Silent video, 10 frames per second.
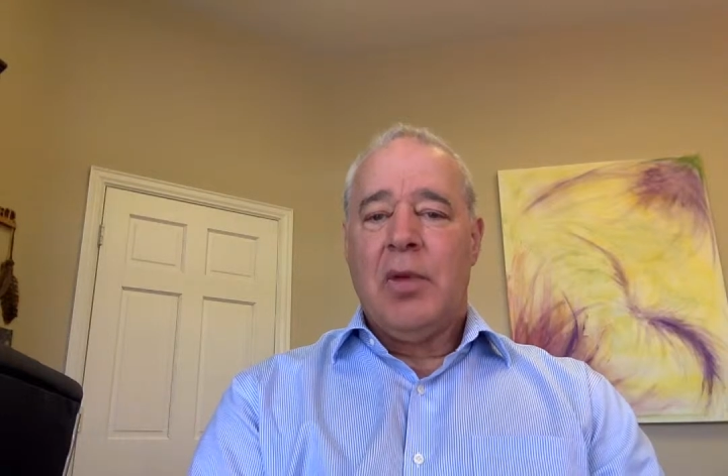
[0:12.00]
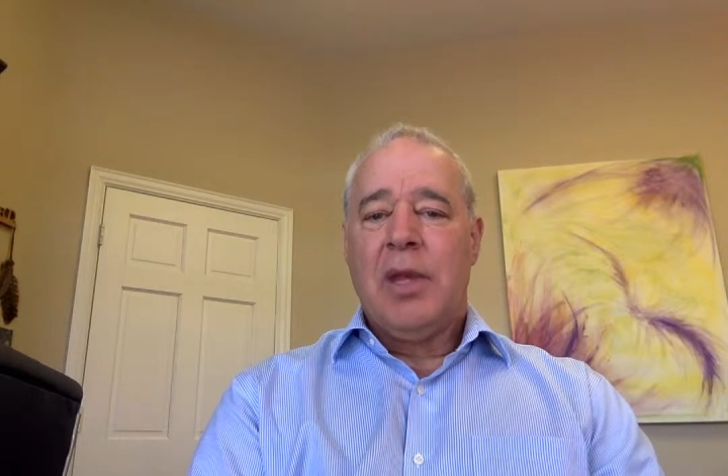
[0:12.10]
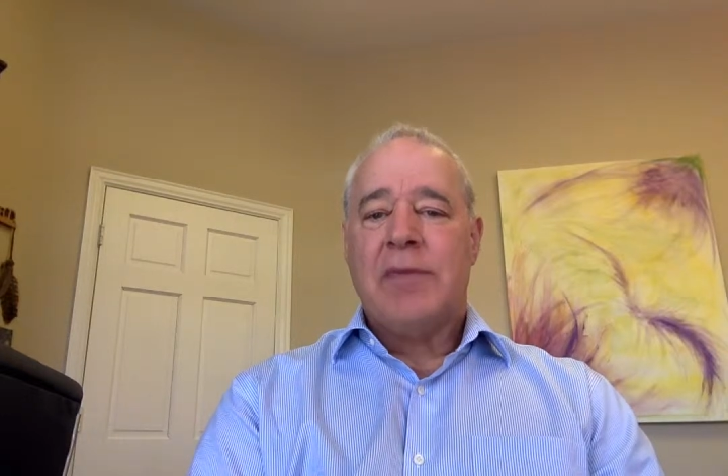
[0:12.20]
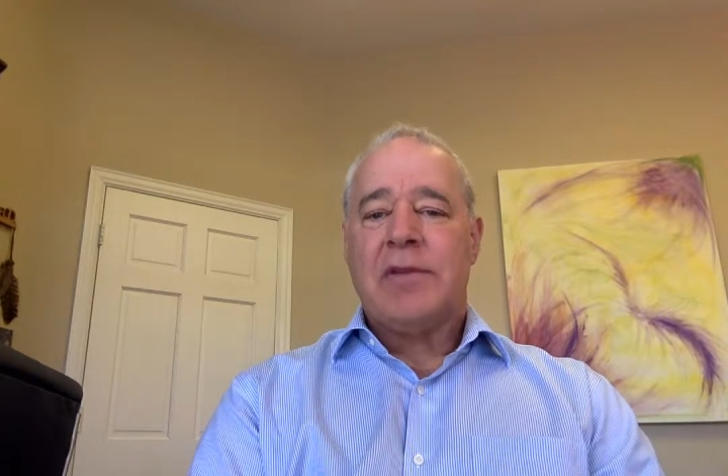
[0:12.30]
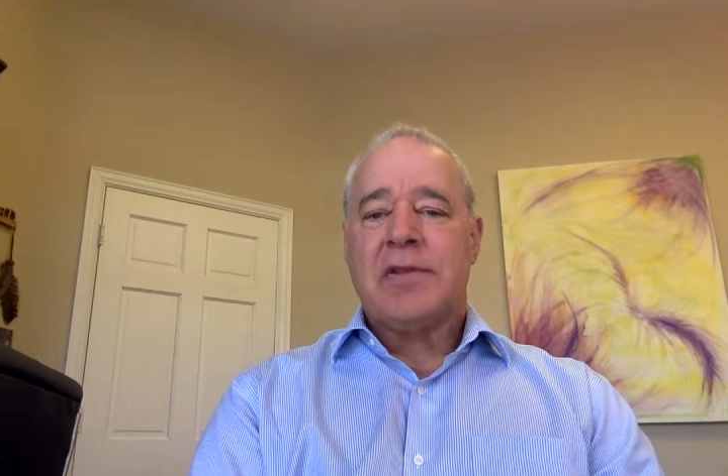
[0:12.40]

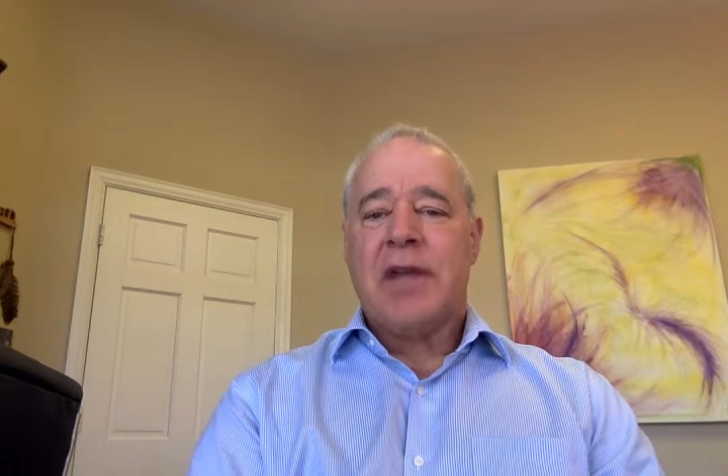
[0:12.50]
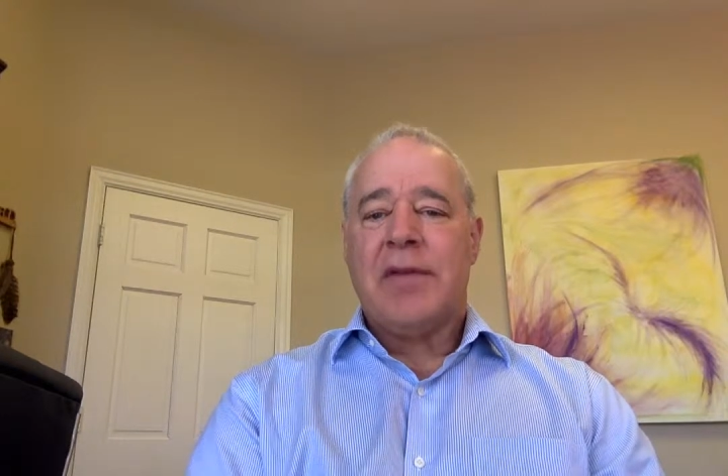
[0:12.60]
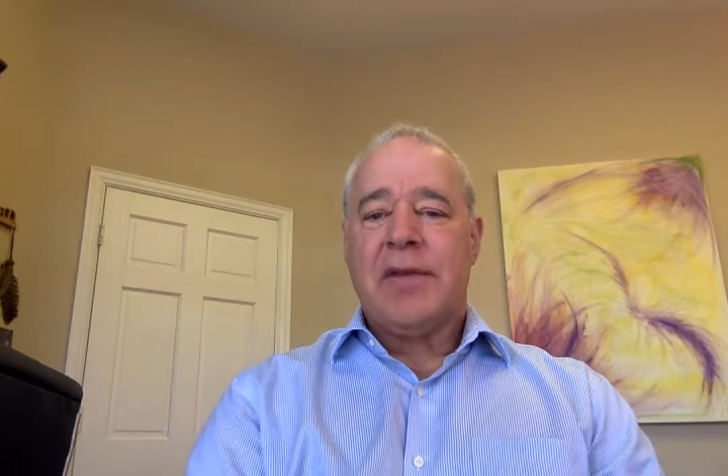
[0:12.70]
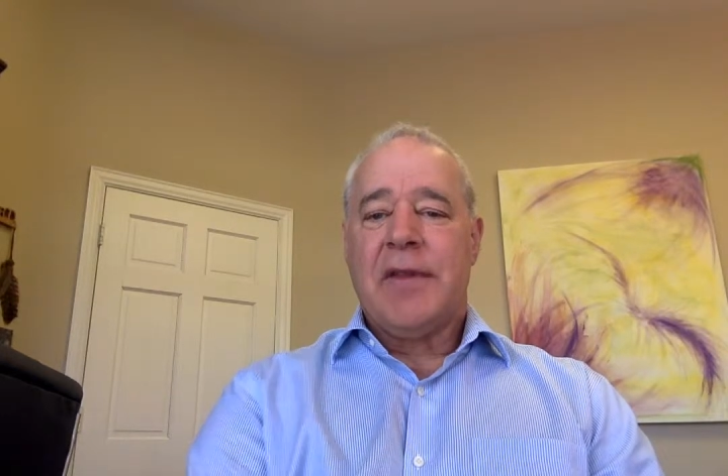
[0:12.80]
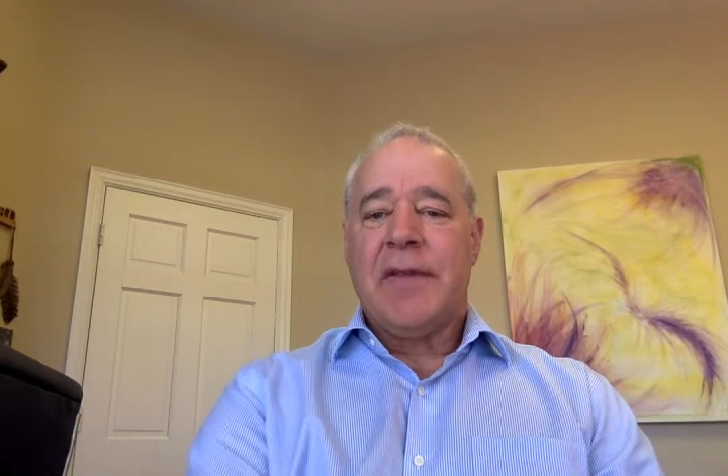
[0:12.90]
we have
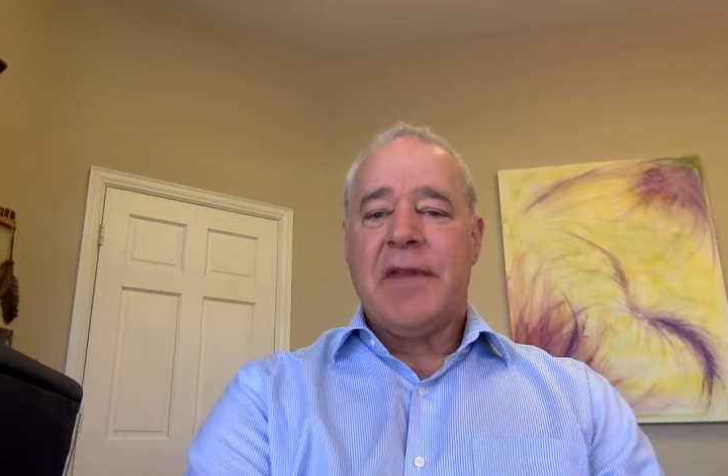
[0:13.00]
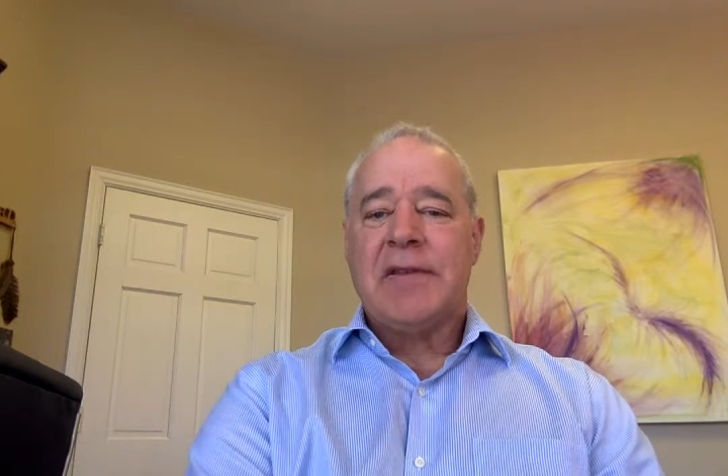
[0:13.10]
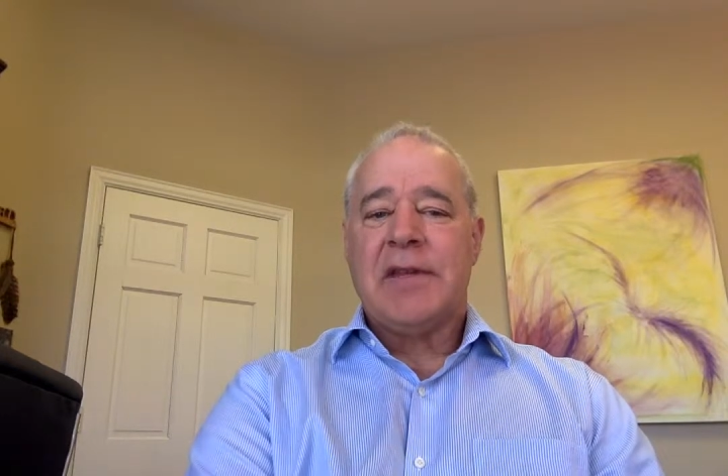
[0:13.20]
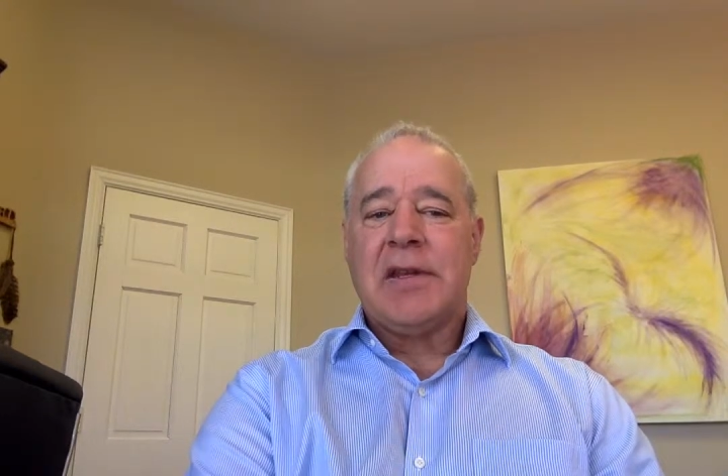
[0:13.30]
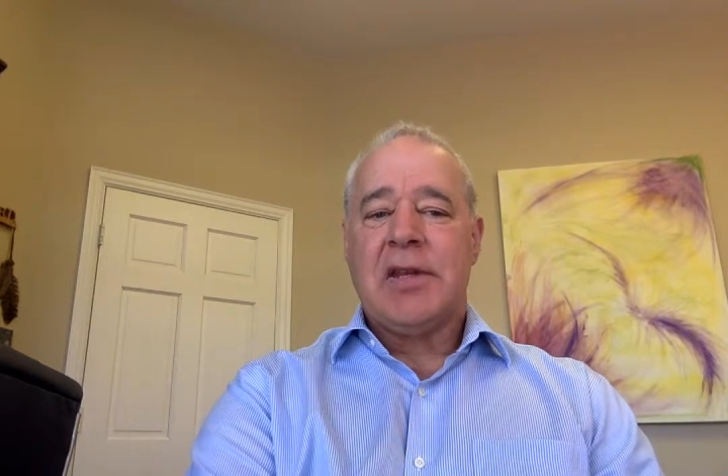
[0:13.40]
discovered that
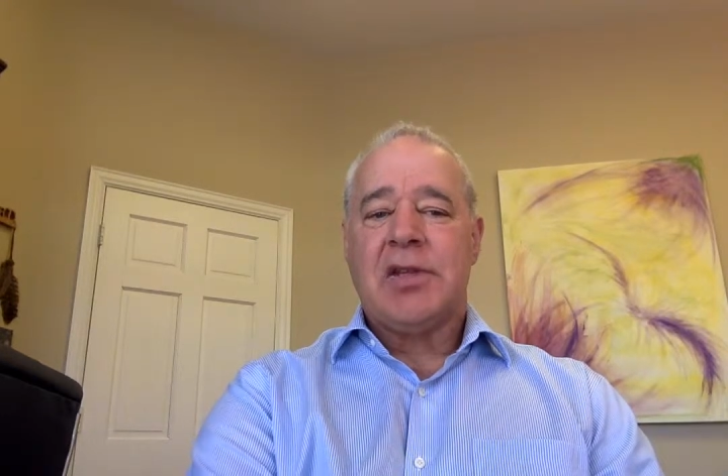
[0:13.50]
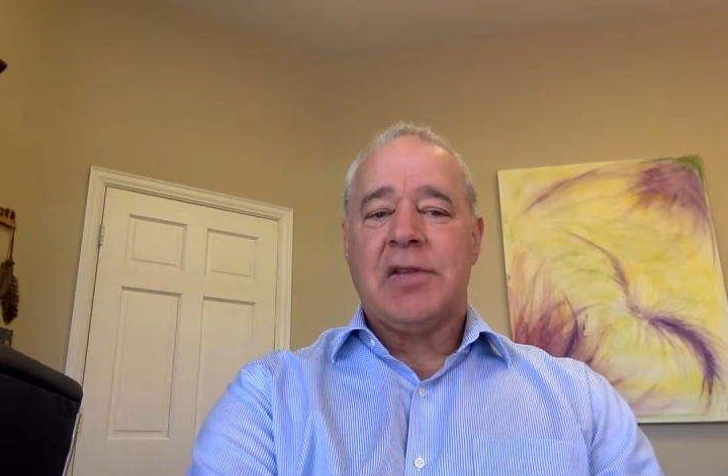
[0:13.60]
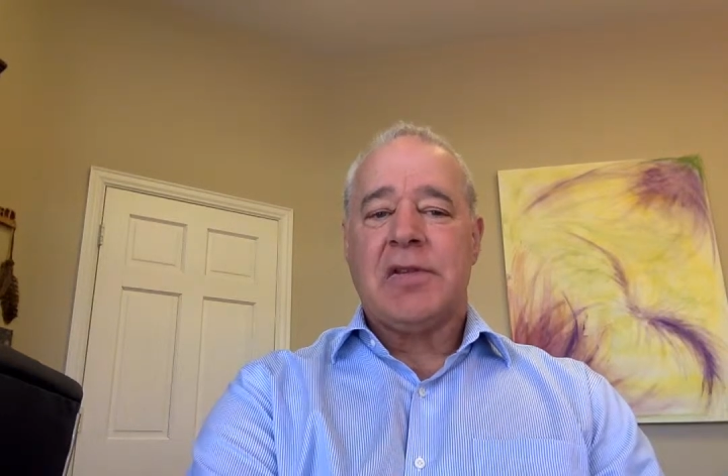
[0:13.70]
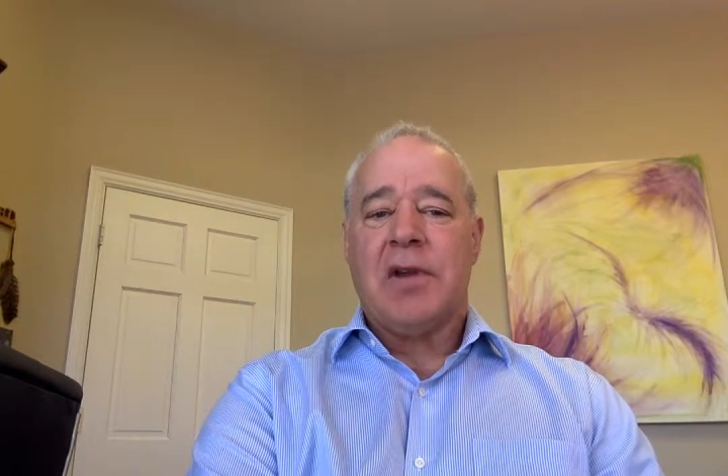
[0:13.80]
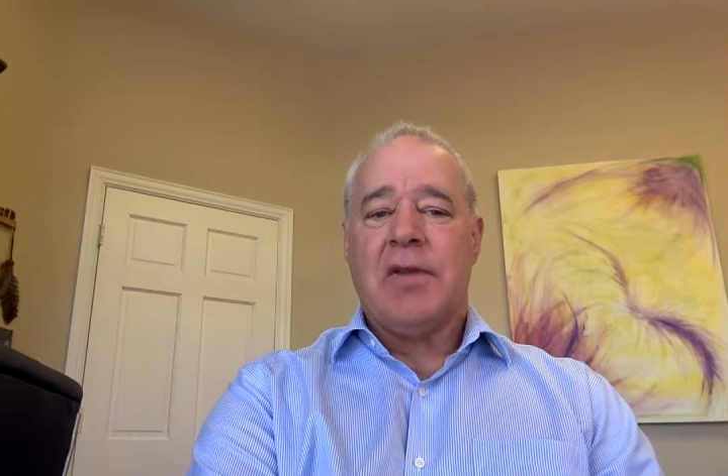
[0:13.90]
these conditions